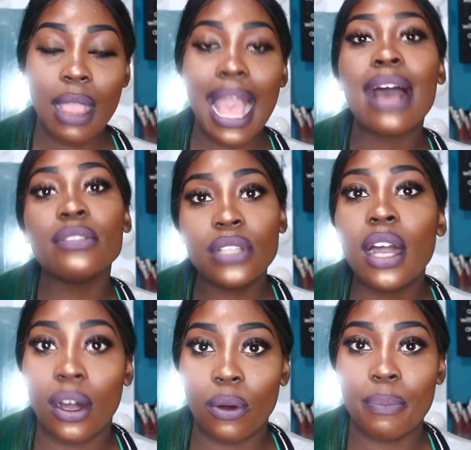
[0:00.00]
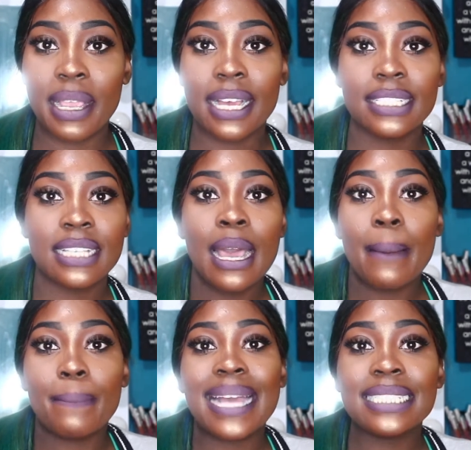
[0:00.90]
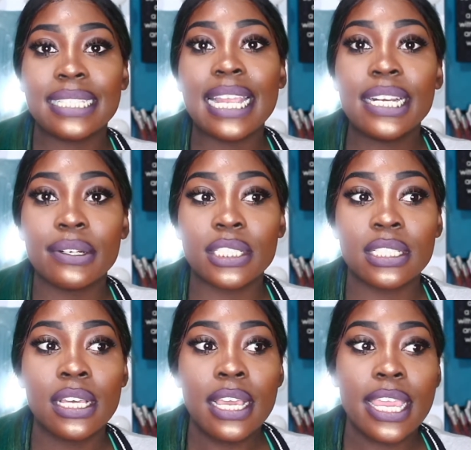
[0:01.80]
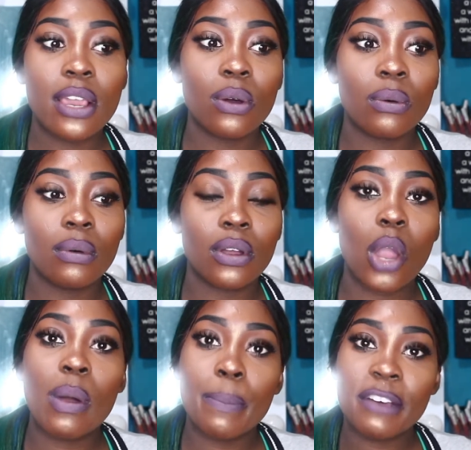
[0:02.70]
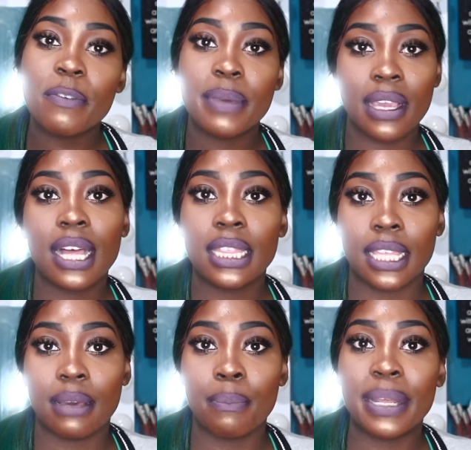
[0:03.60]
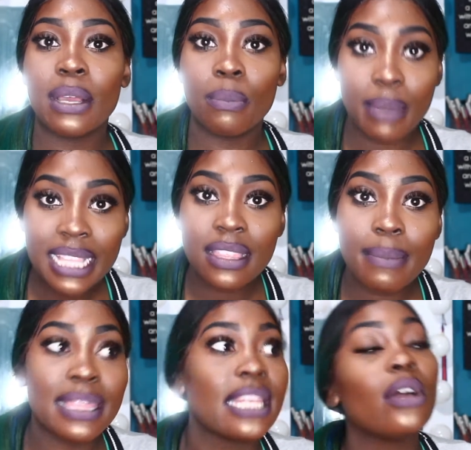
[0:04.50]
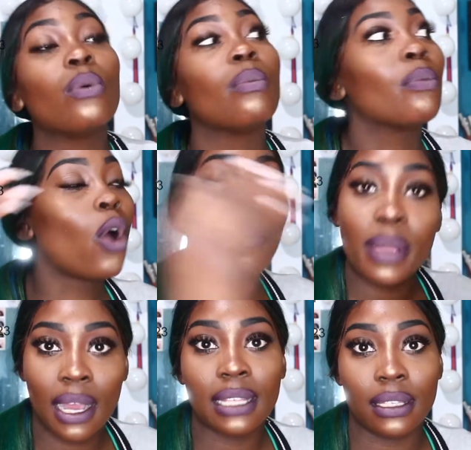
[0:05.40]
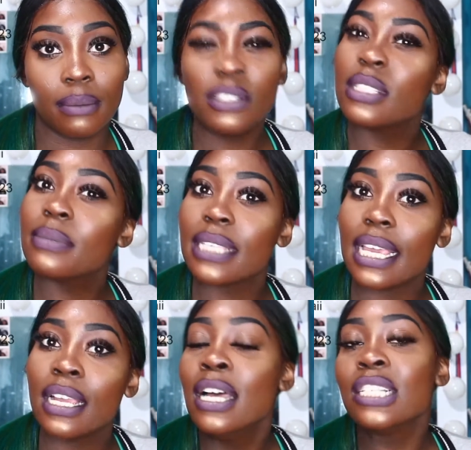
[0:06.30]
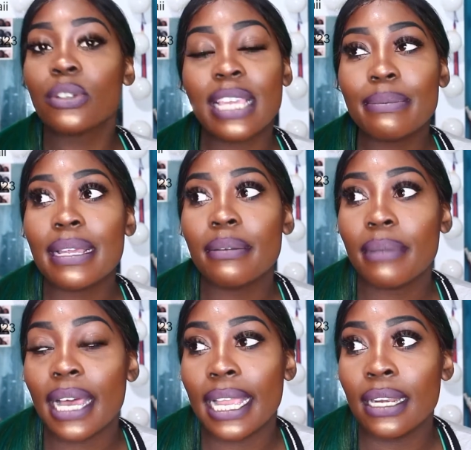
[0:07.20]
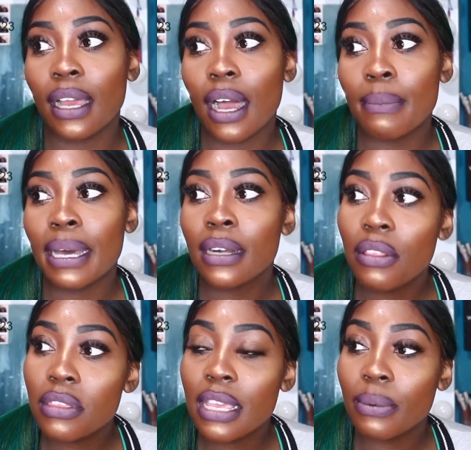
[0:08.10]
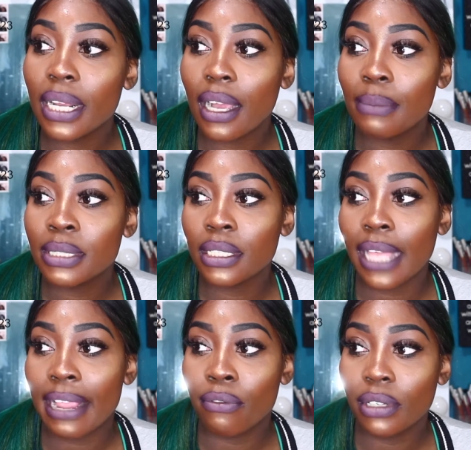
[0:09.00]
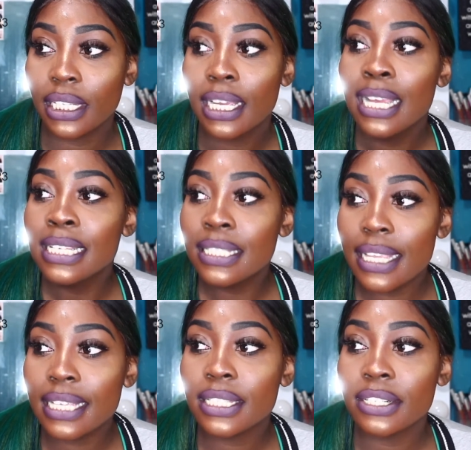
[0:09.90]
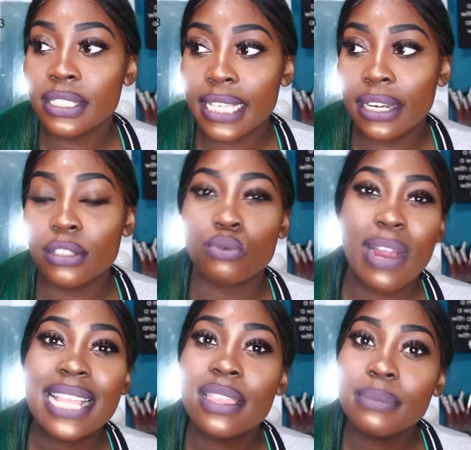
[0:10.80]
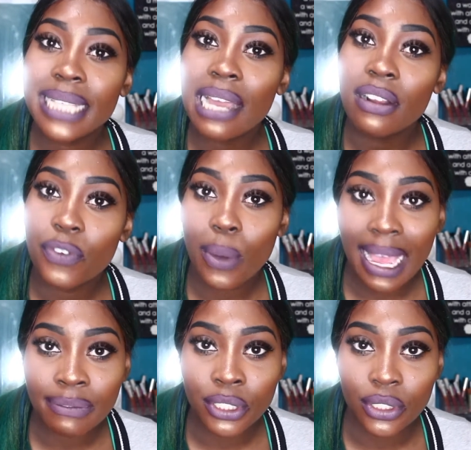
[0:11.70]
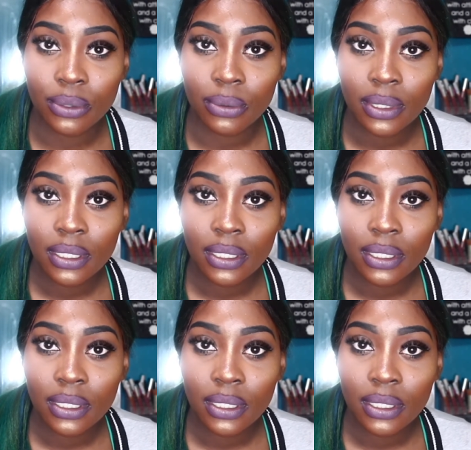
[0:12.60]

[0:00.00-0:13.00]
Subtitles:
I'll know because my standards, he'll go above and beyond them, but he'll meet them and then he'll go beyond them. You see what I'm saying? So keep that in mind. Another thing when it comes to like really sticking to your standards, write them down if you have to.